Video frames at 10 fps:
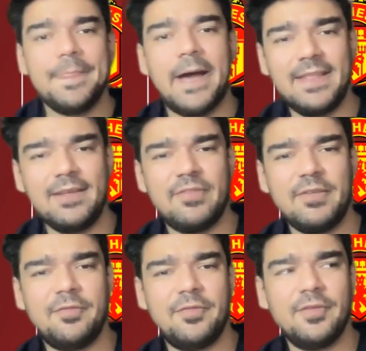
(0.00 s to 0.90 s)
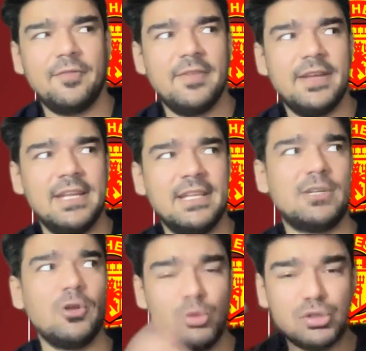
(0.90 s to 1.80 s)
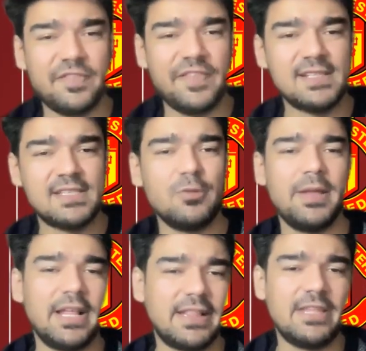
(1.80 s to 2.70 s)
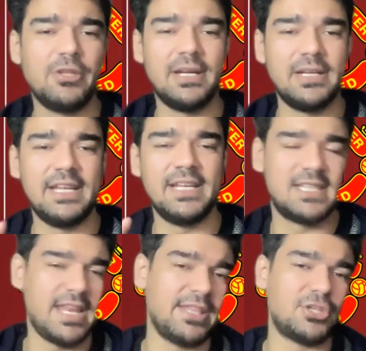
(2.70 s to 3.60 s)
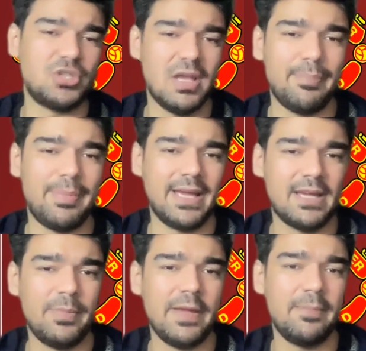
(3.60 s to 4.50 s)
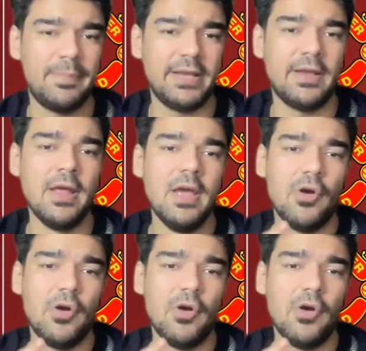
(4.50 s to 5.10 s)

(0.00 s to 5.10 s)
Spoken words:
I think it almost feels to me like the United is getting their shape back a bit